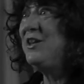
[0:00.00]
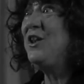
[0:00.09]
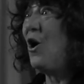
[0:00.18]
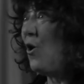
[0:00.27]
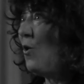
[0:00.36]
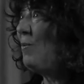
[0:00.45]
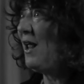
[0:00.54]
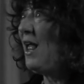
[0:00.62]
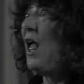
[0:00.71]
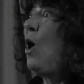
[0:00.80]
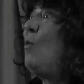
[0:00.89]
No, but
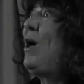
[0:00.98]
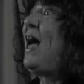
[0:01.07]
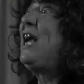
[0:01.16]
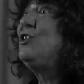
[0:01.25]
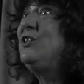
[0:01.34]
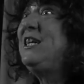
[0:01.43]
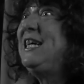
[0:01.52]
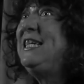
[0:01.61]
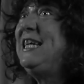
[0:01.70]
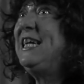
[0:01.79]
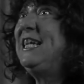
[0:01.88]
I, well, actually,
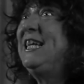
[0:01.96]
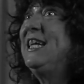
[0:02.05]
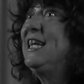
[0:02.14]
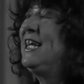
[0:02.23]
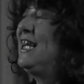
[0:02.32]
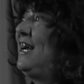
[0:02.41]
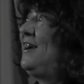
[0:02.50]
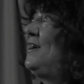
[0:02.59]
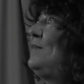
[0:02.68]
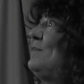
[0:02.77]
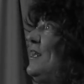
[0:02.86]
I did.
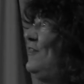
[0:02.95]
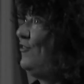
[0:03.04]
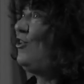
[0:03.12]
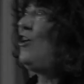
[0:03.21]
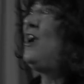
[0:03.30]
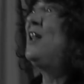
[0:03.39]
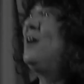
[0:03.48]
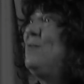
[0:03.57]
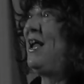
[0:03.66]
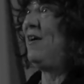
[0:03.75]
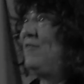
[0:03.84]
Um, in
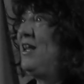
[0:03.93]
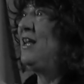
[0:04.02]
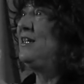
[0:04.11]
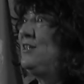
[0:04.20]
Florida, we have,